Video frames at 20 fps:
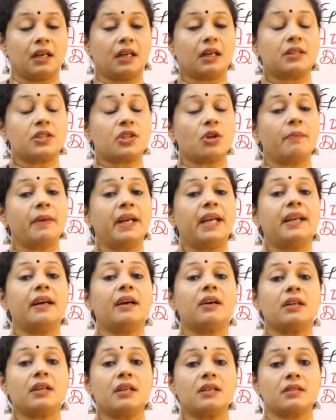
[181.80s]

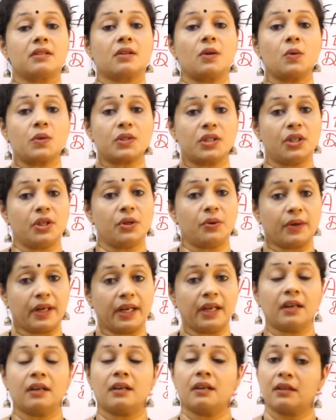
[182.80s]
stomata is closed
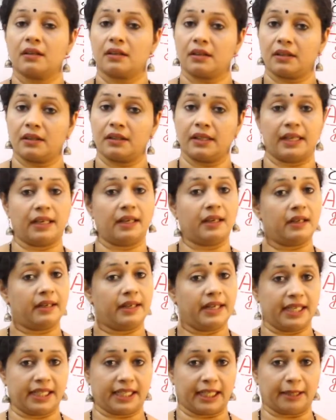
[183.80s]
during the
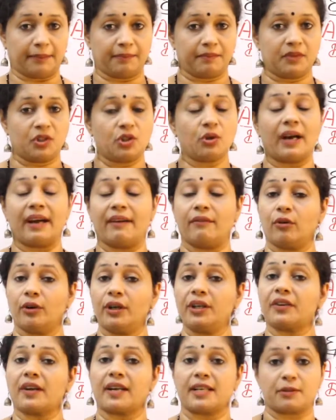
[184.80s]
daytime to
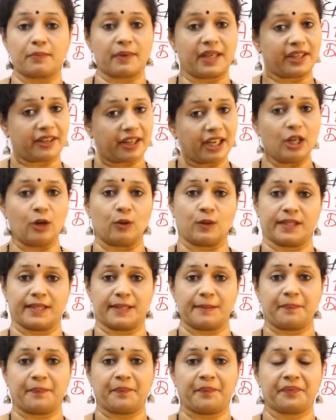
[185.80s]
avoid transpiratory loss.
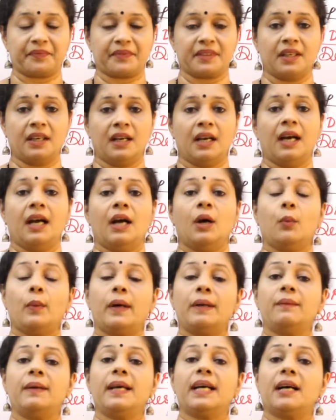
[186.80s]

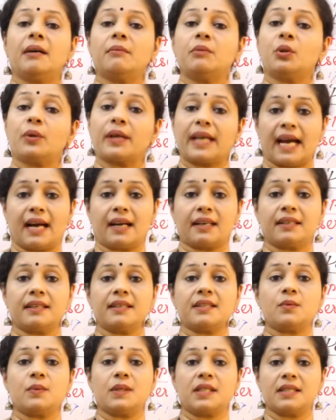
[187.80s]
When we come to
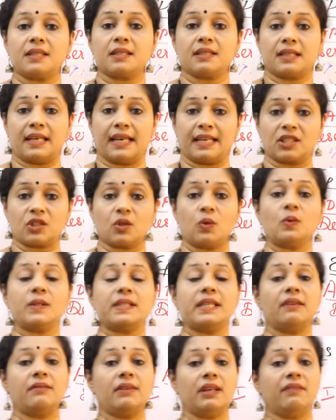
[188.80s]
cactus, which is
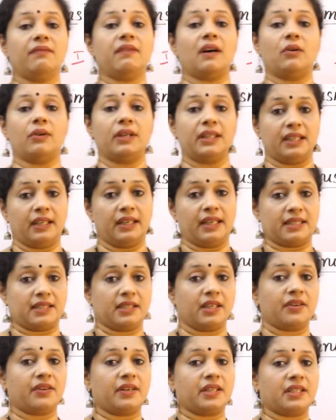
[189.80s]
exclusively found in the
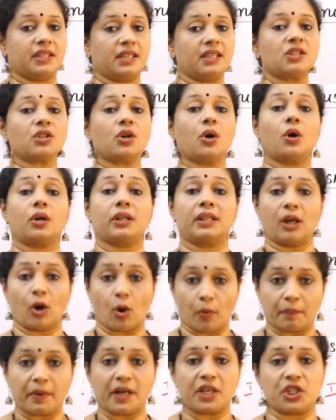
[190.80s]
desert regions or the
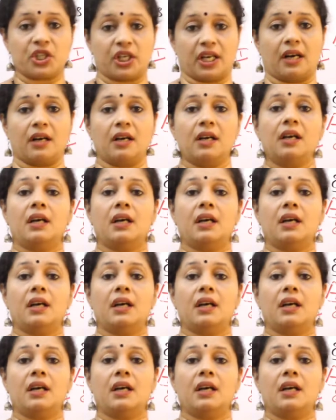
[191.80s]
opuntia,